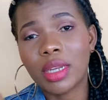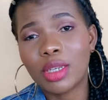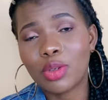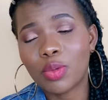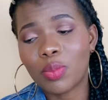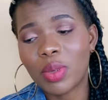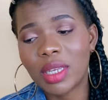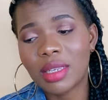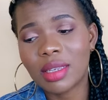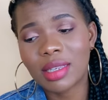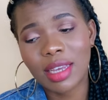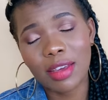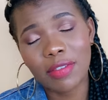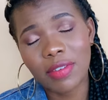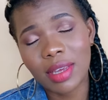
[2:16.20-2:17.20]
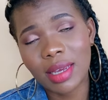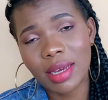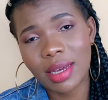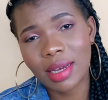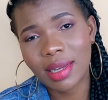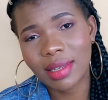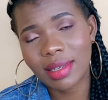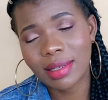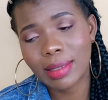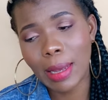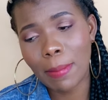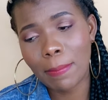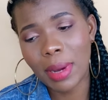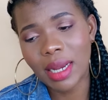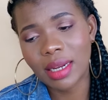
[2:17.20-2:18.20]
need to be saving
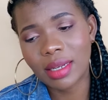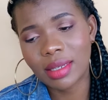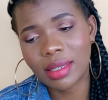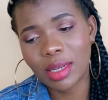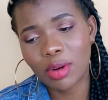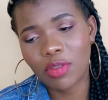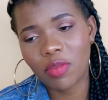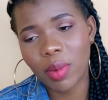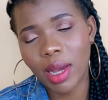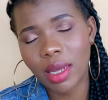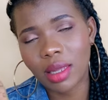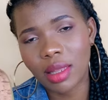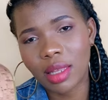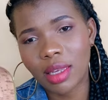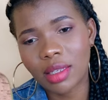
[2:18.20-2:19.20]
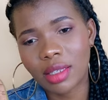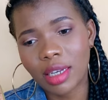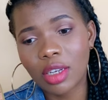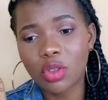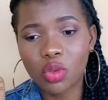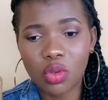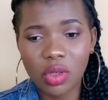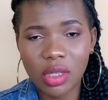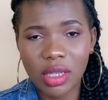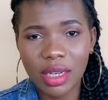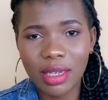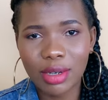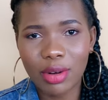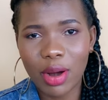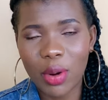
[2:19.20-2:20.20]
some money instead of buying things just to
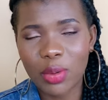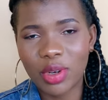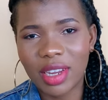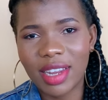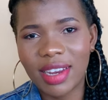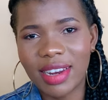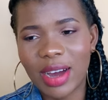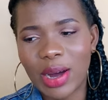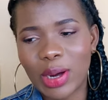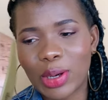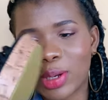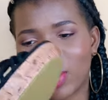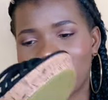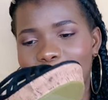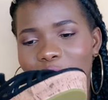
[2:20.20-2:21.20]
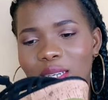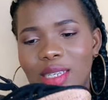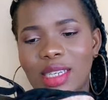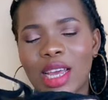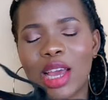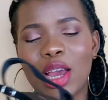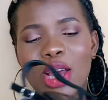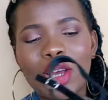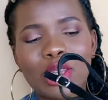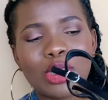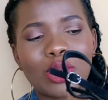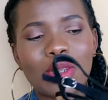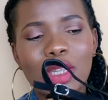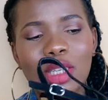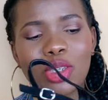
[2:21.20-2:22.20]
sit around in our closets.
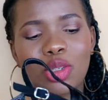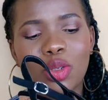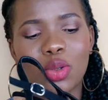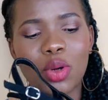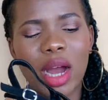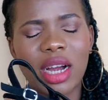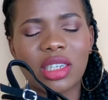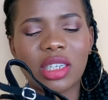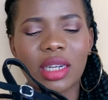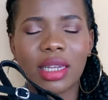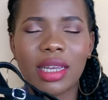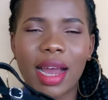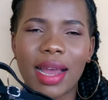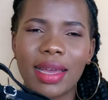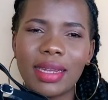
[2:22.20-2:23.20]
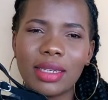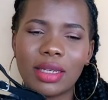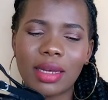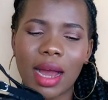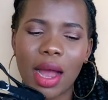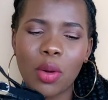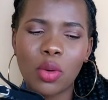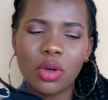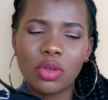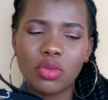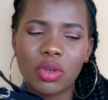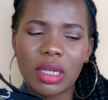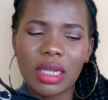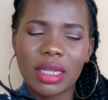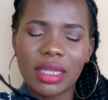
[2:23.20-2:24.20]
So this shoe, actually, I won't
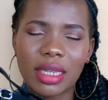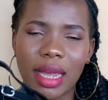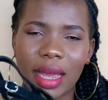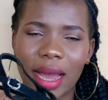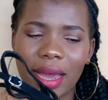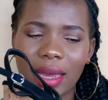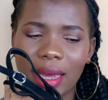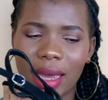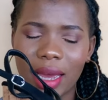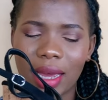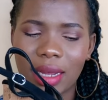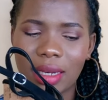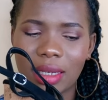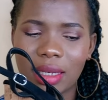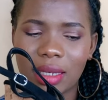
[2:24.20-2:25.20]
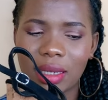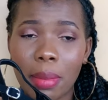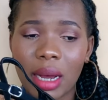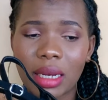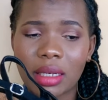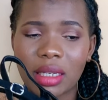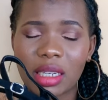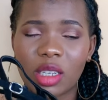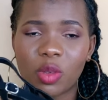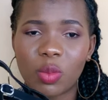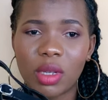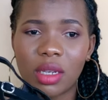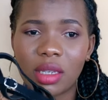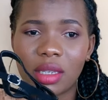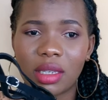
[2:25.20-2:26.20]
really say I hate, but it's
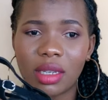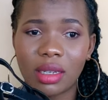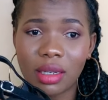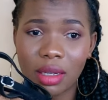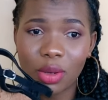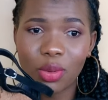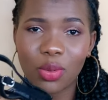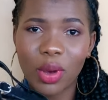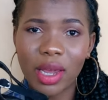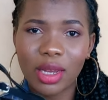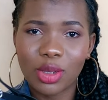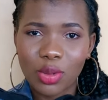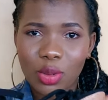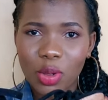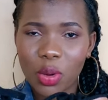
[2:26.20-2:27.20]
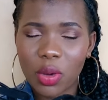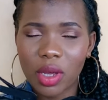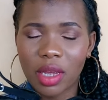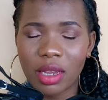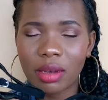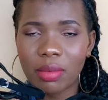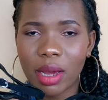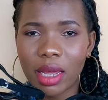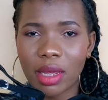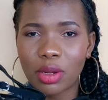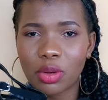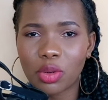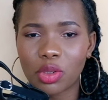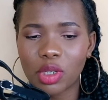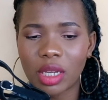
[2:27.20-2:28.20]
been sitting way too long in my
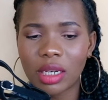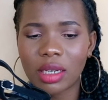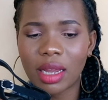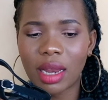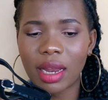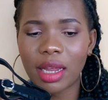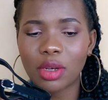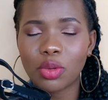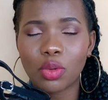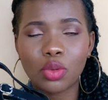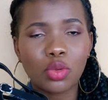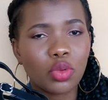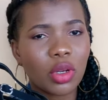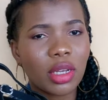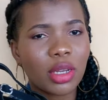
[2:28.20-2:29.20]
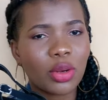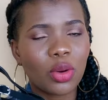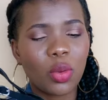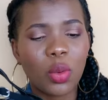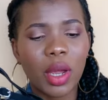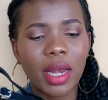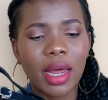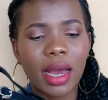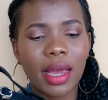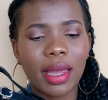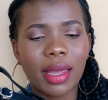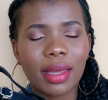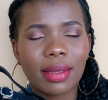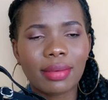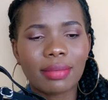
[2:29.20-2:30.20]
closet and I don't really know when
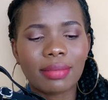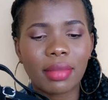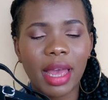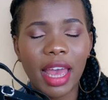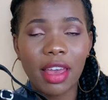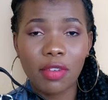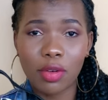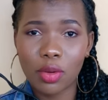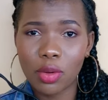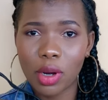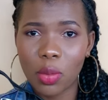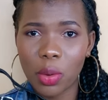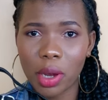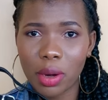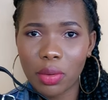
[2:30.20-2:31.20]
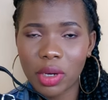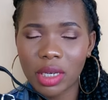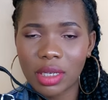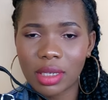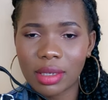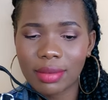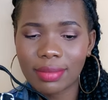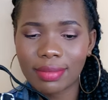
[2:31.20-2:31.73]
I ever gonna wear it.